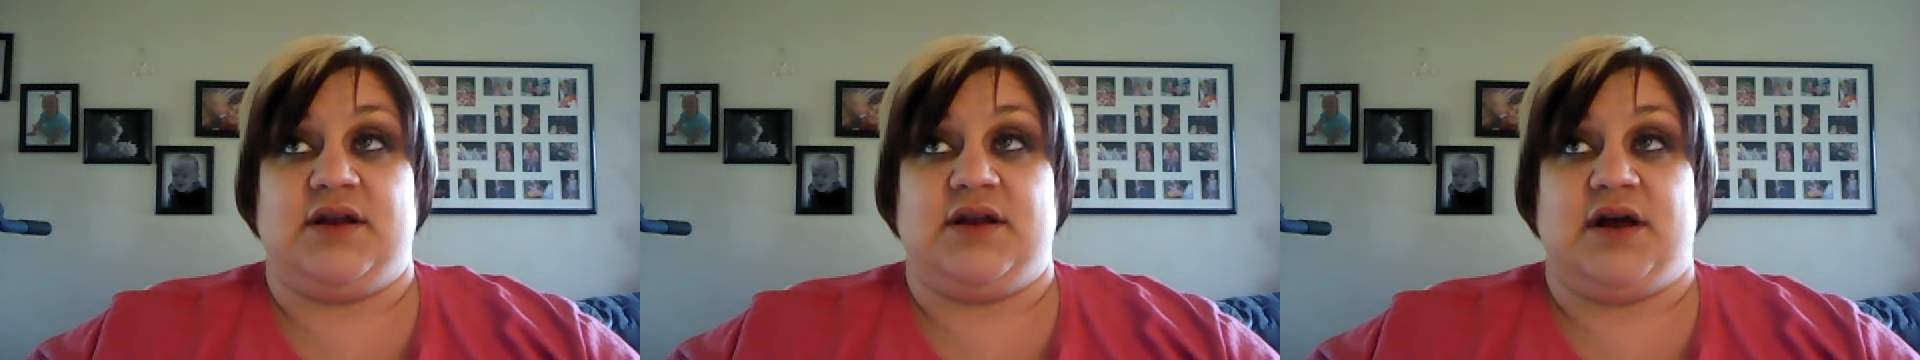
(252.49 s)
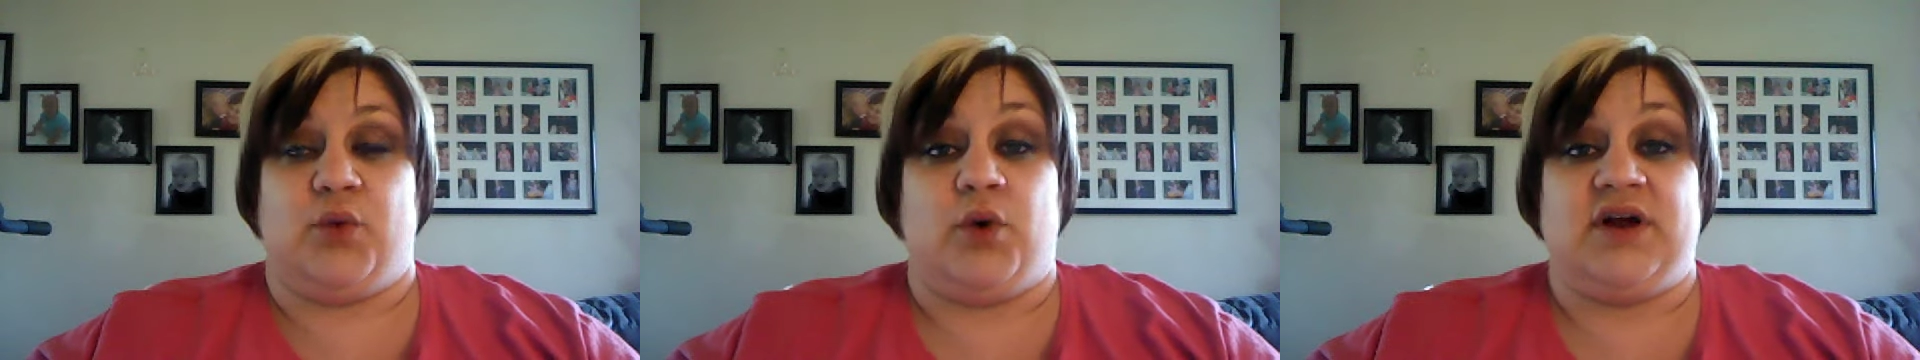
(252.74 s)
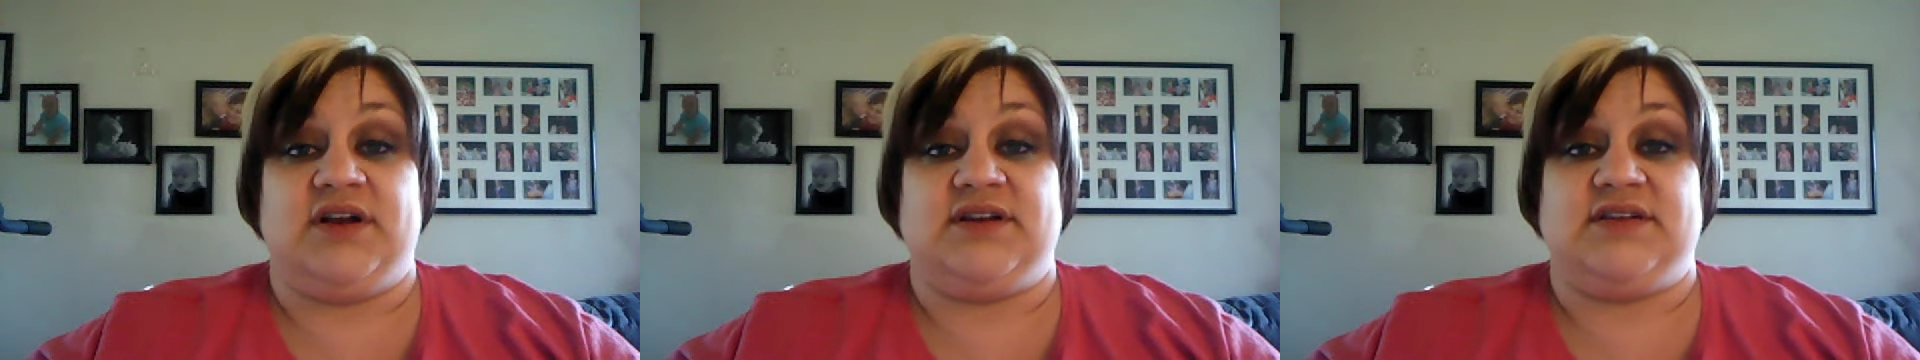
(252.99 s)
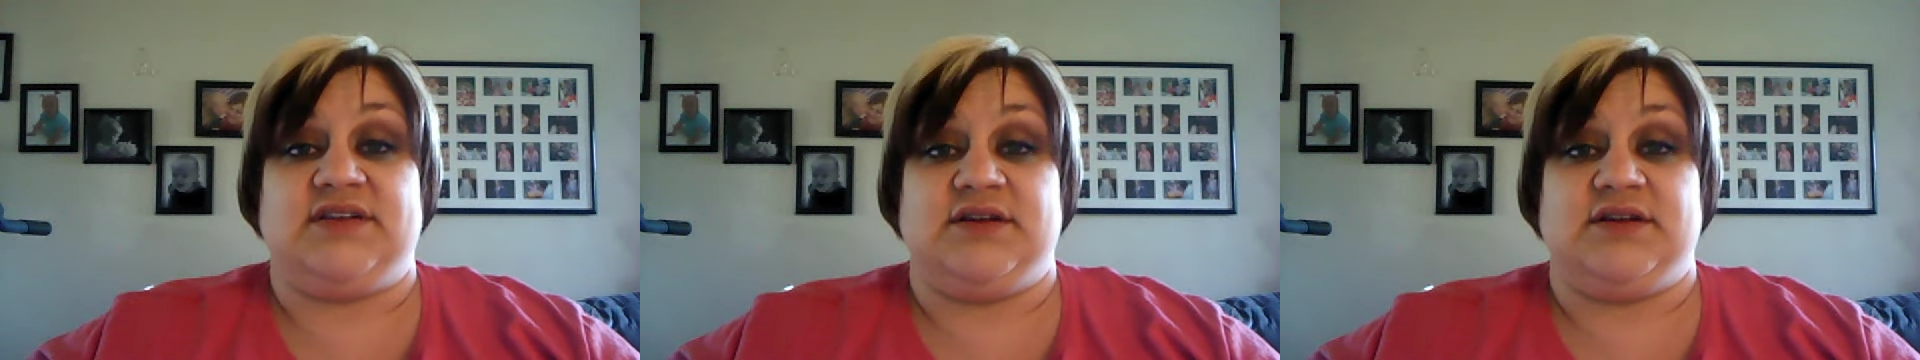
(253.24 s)
a
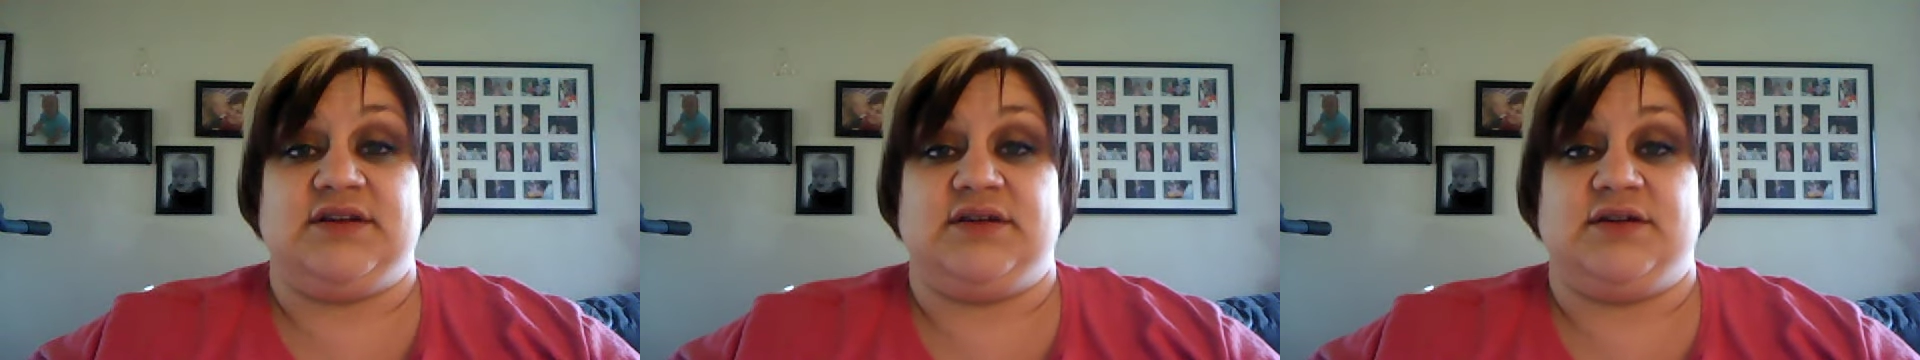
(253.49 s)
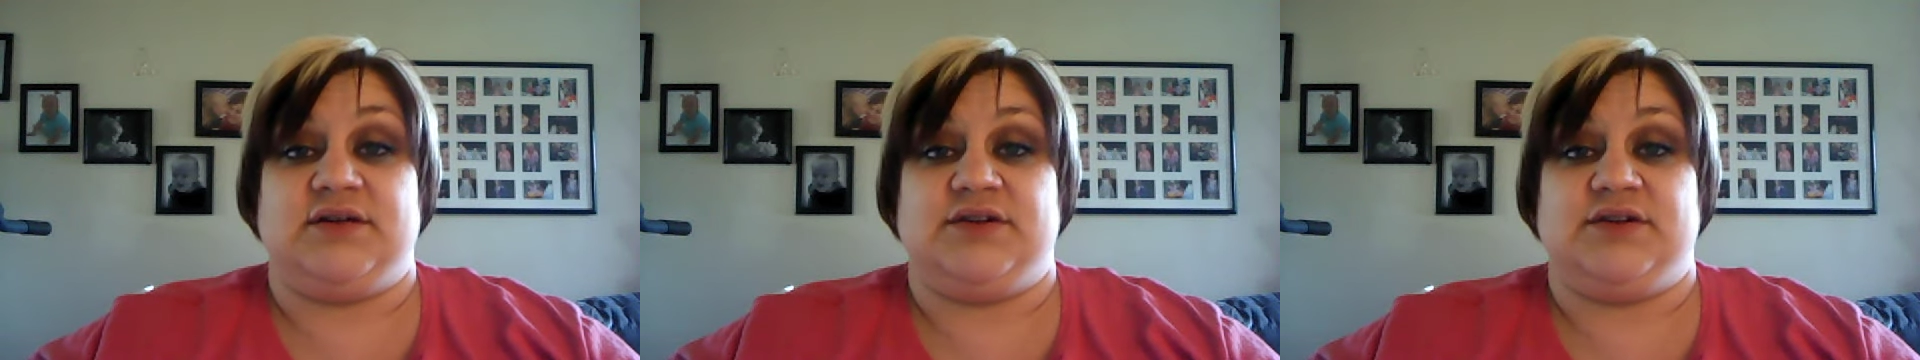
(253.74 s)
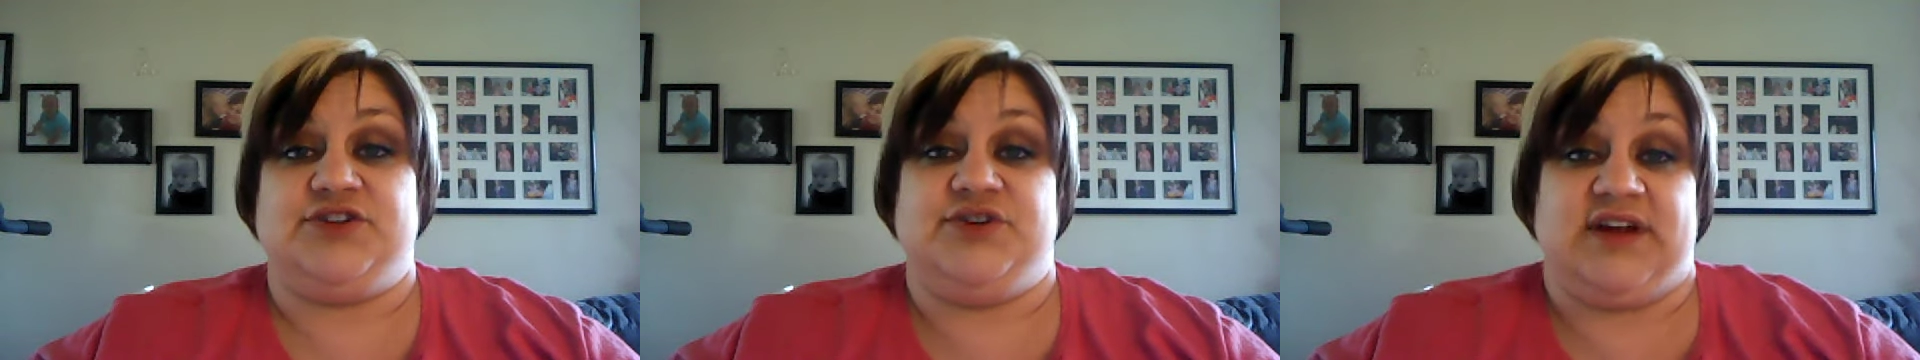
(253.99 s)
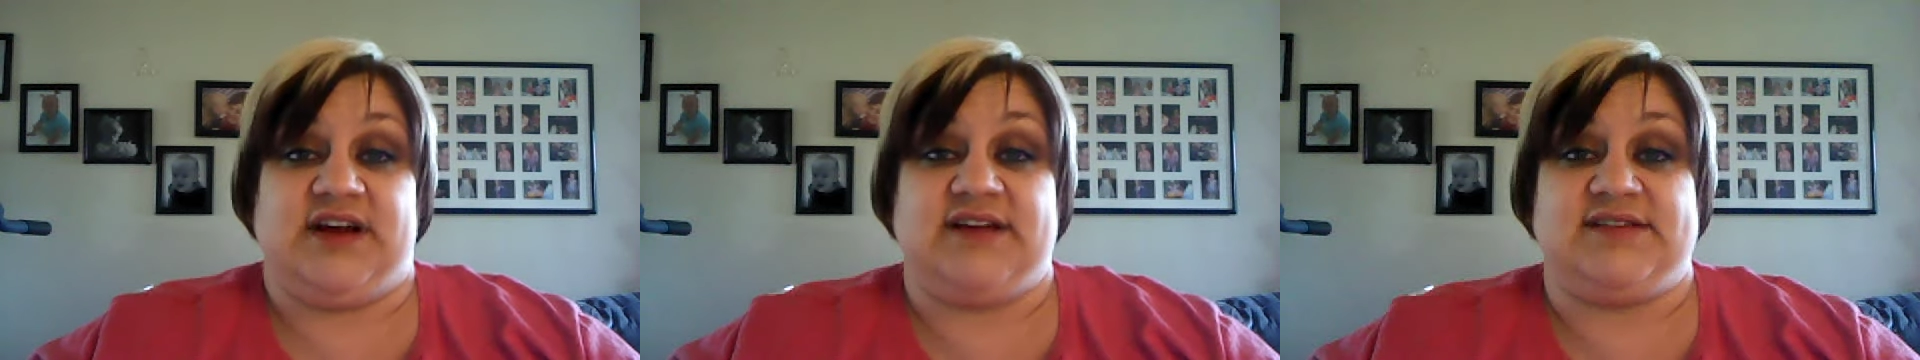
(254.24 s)
want to
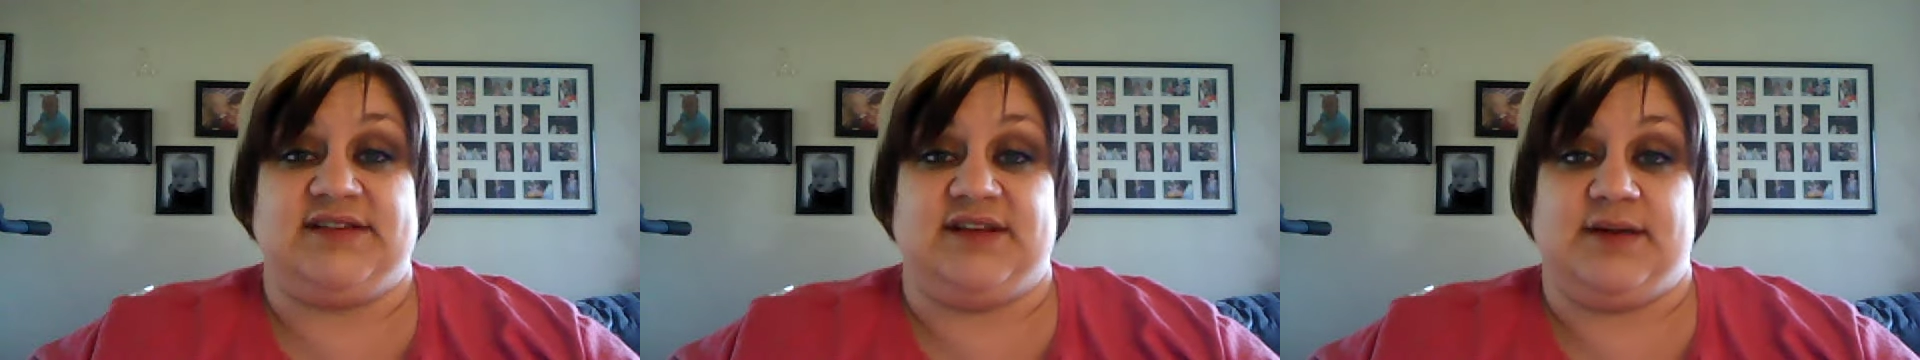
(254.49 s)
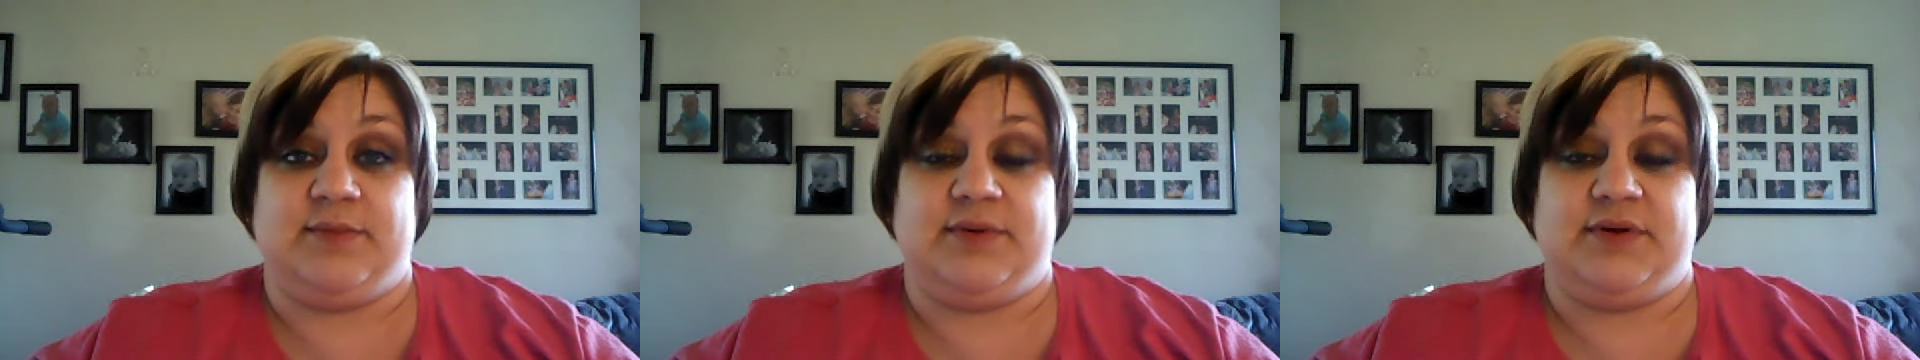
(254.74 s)
not sleep.